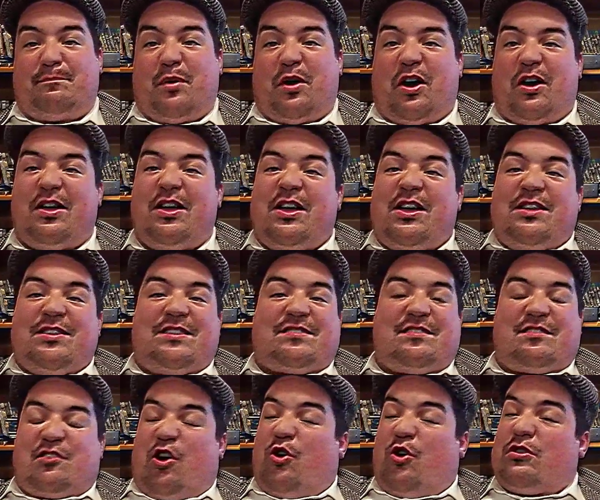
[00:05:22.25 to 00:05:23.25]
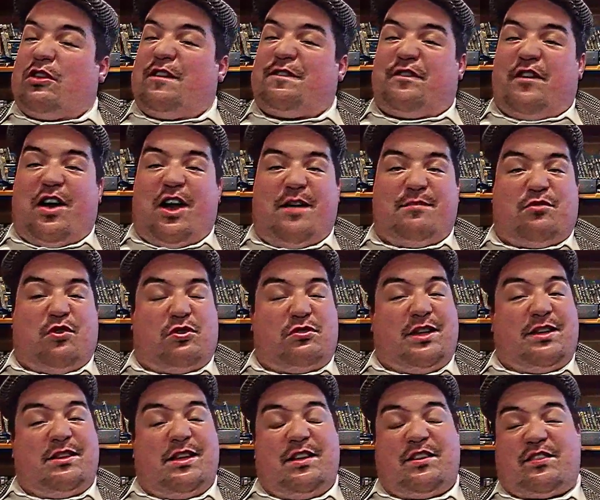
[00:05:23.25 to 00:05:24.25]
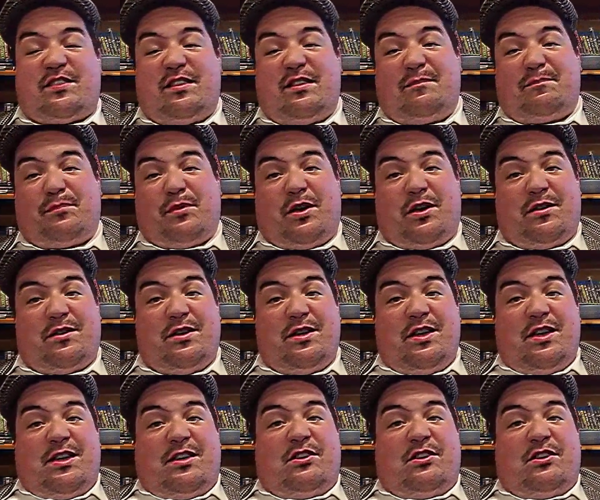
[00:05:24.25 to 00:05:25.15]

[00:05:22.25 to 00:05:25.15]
But this is totally fine, totally decent, but,